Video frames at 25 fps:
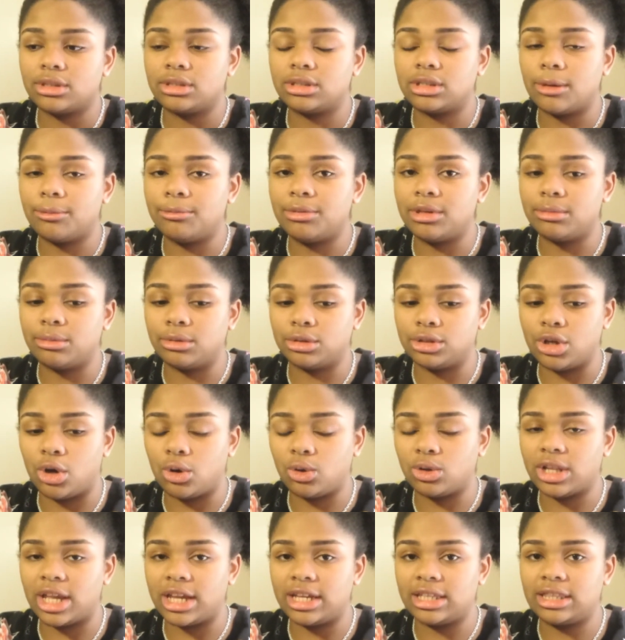some people
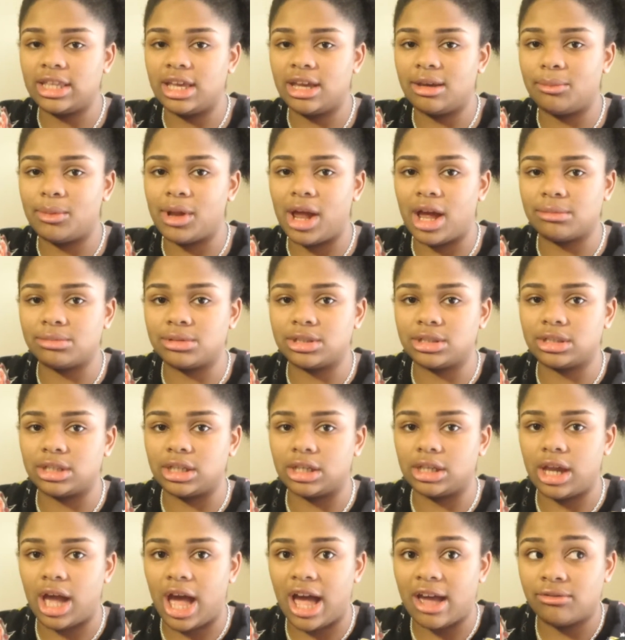don't like that, but I'm just
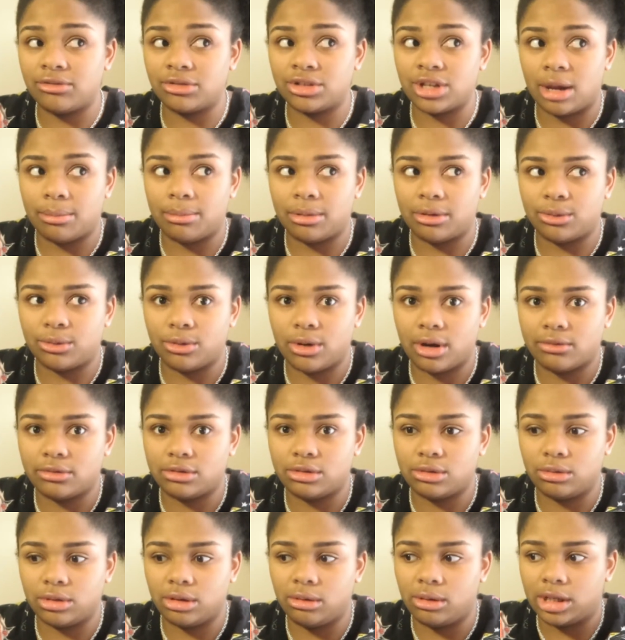like, I've shopped at Forever
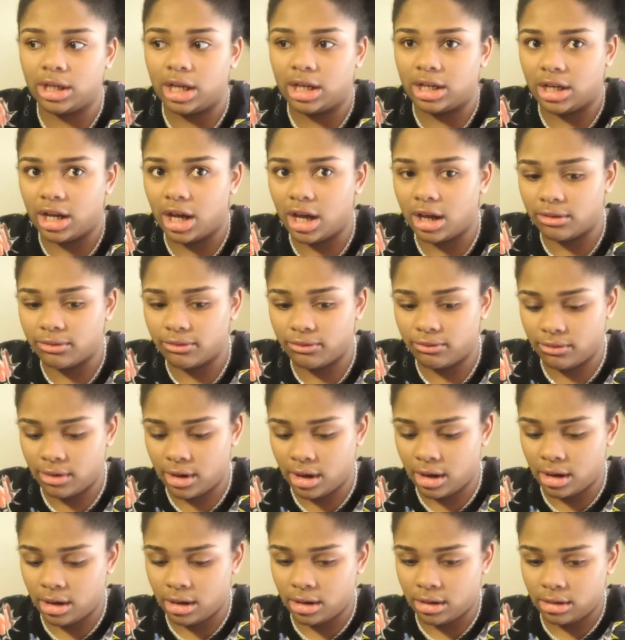21 enough.
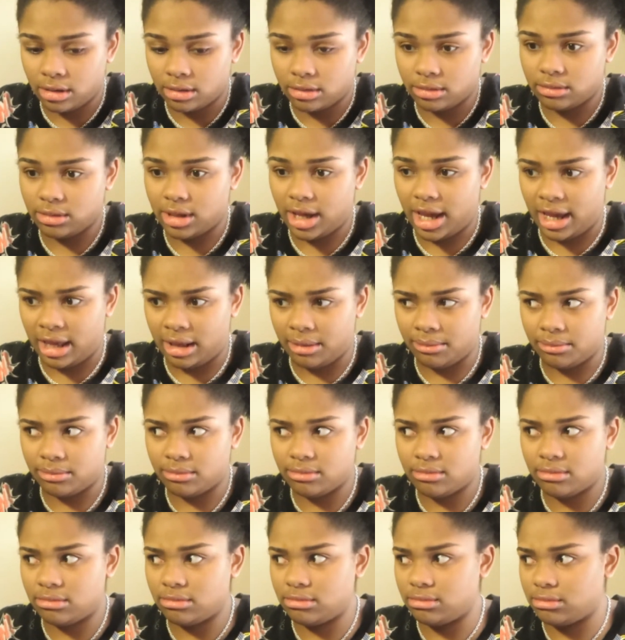
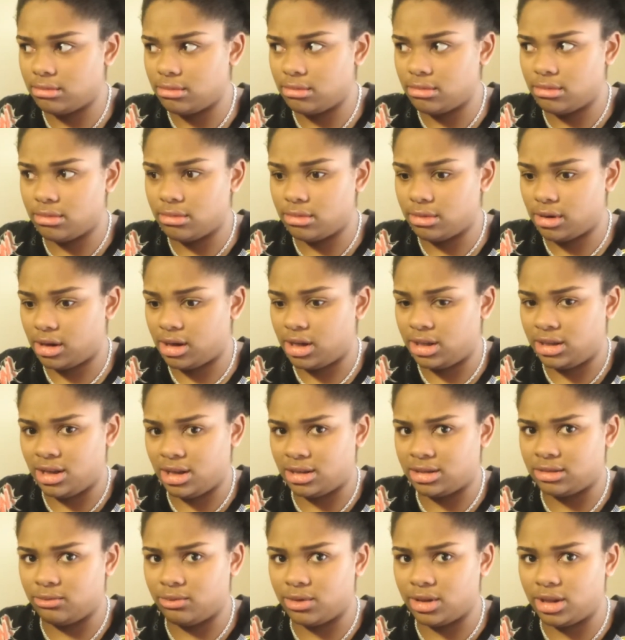And it
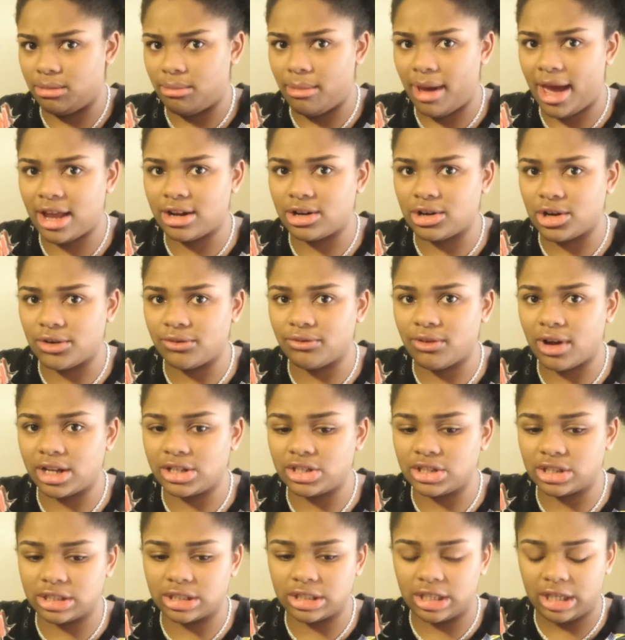doesn't really matter if I
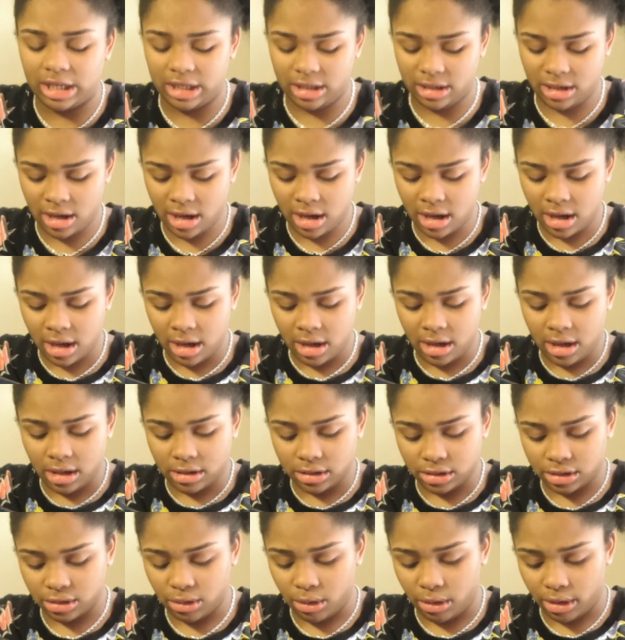just get
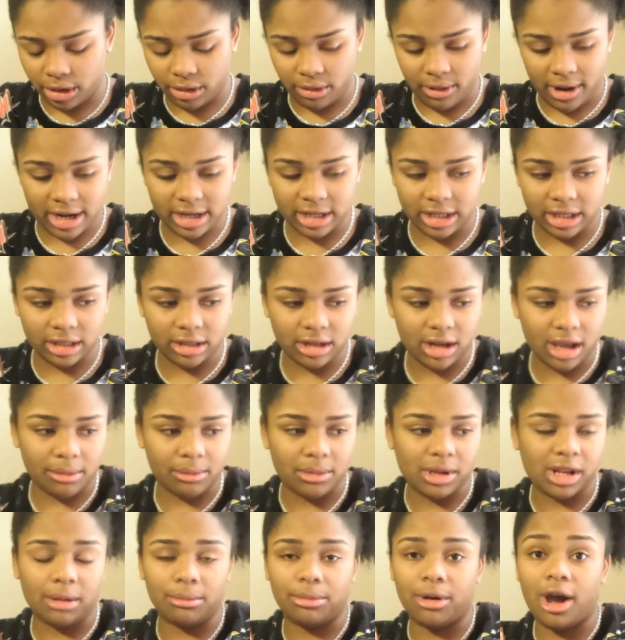store credit. I
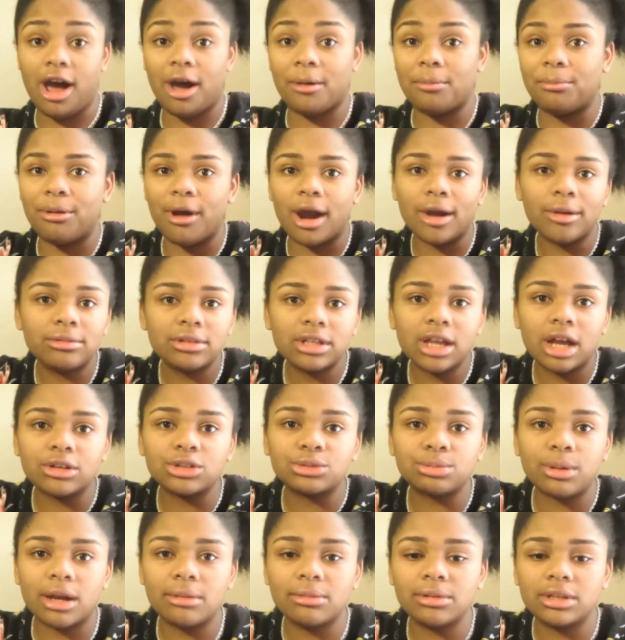mean, I'm, I'm probably, I
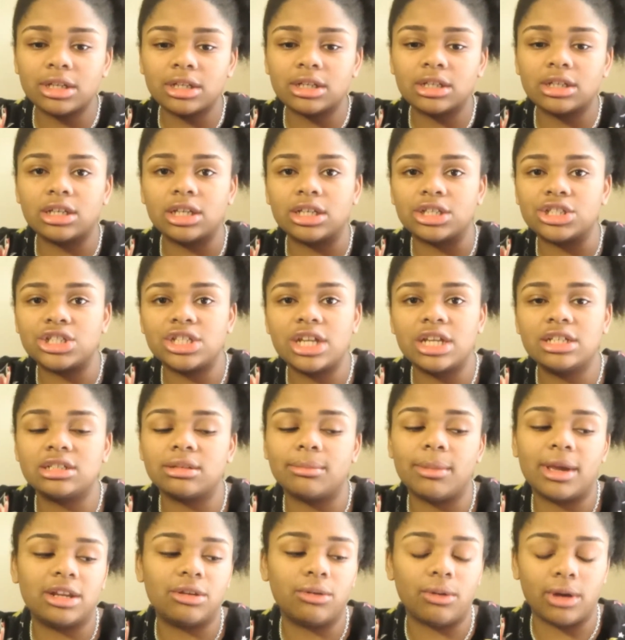was probably going to exchange
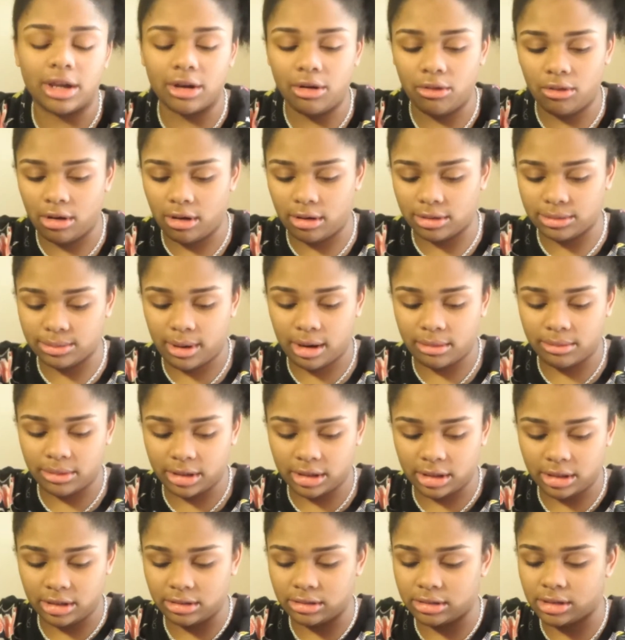them anyway, or I was probably
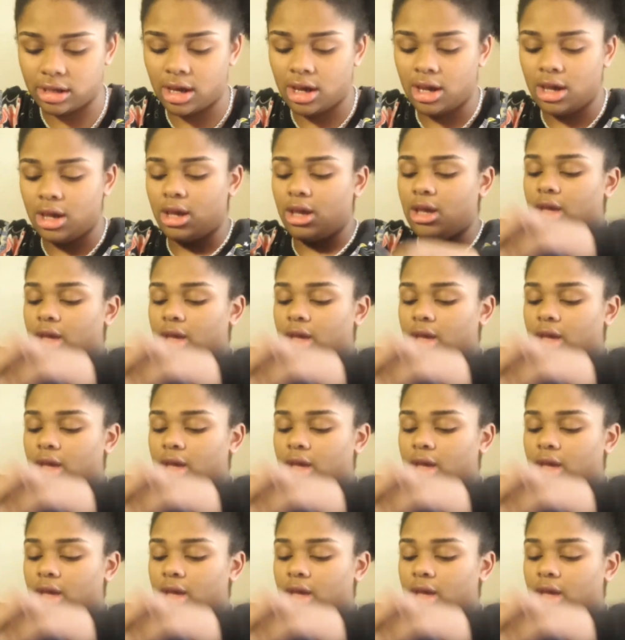going to use